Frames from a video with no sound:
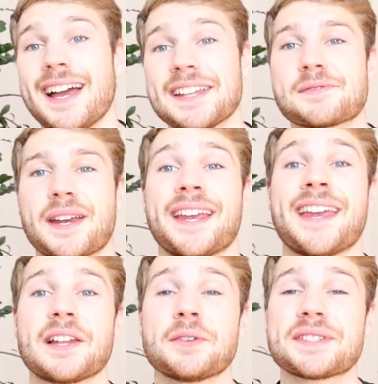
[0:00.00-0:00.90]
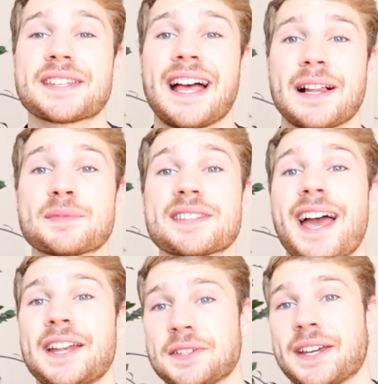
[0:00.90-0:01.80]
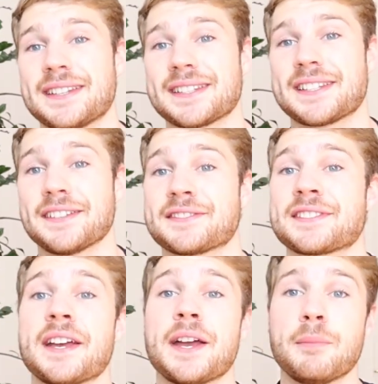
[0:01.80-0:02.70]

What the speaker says: And tracking calories helps educate ourselves.